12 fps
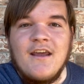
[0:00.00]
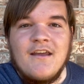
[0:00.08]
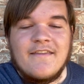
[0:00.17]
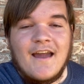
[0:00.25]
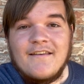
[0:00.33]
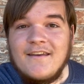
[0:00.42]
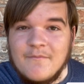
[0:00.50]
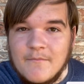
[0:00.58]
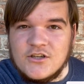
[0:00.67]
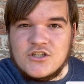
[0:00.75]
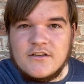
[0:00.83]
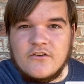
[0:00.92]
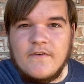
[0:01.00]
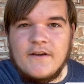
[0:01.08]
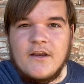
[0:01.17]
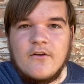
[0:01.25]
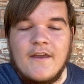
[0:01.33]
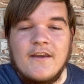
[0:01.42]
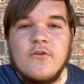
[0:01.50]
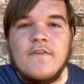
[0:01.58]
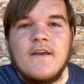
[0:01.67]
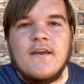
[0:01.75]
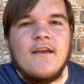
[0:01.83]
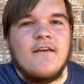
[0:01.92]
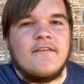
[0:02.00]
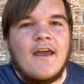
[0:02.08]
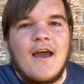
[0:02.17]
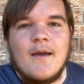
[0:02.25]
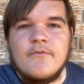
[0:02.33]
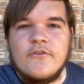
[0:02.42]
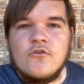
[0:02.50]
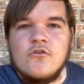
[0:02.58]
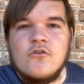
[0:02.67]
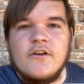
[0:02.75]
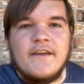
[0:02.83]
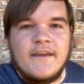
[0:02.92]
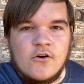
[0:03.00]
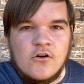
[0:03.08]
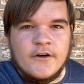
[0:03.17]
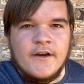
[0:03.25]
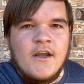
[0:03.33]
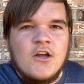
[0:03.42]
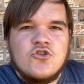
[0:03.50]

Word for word: that I didn't mention in this video that you think is absolutely killer,